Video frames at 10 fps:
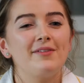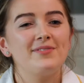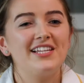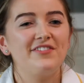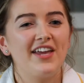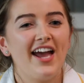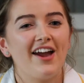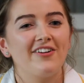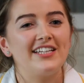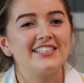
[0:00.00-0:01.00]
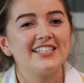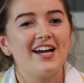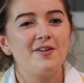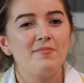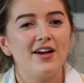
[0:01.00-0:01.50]
name's Olivia Harries.
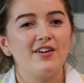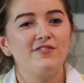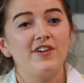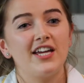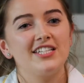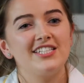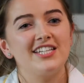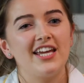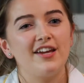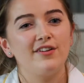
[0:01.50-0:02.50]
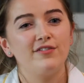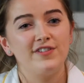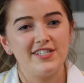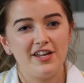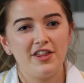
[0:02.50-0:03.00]
I'm a first year
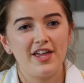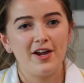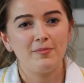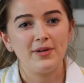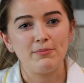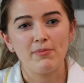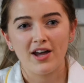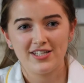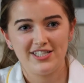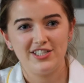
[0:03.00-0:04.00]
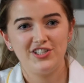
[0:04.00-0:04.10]
physiotherapy master's